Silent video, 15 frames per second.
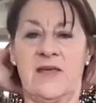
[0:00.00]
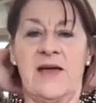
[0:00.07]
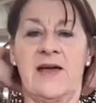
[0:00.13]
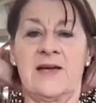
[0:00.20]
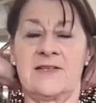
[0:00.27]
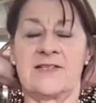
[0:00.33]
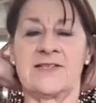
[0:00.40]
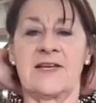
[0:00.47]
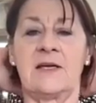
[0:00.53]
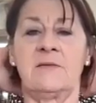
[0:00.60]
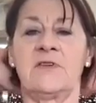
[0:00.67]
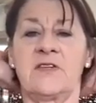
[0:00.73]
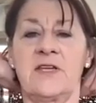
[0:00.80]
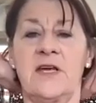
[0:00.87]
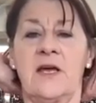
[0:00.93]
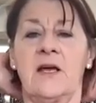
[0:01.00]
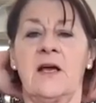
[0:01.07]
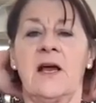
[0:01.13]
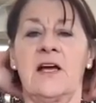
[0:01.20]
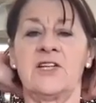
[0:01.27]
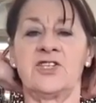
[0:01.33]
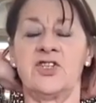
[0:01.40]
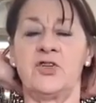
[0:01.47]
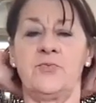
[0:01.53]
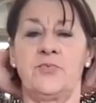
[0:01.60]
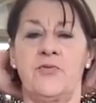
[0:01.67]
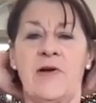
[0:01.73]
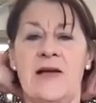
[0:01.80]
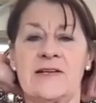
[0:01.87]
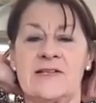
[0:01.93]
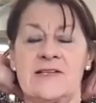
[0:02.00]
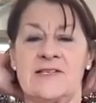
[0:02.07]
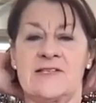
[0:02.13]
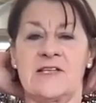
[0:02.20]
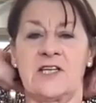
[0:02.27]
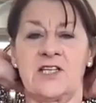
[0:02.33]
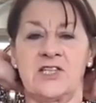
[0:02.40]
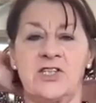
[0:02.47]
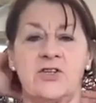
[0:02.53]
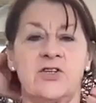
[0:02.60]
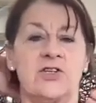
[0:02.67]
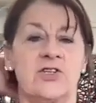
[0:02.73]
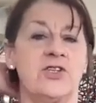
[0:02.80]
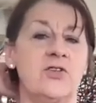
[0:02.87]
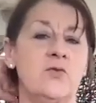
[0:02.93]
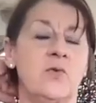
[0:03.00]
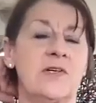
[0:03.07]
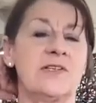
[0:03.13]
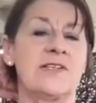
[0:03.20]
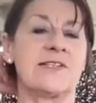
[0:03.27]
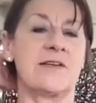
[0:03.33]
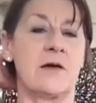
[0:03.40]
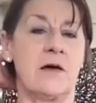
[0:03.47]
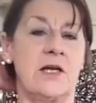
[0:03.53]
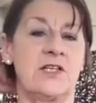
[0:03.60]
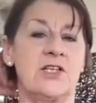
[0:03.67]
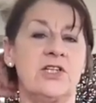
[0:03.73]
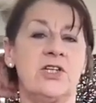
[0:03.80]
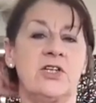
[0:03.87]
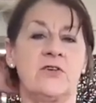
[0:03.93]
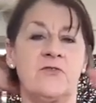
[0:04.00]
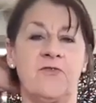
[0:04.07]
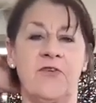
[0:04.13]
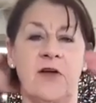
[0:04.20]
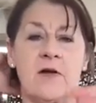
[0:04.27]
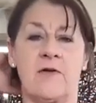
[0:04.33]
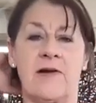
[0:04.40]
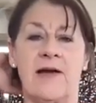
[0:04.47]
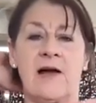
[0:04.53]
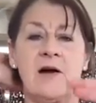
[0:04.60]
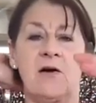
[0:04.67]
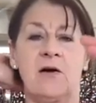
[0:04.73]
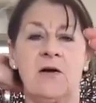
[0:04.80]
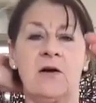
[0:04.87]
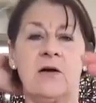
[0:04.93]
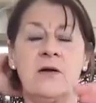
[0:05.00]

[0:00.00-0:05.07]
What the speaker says: And the same thing, as you practice this, you could do one side and you could figure out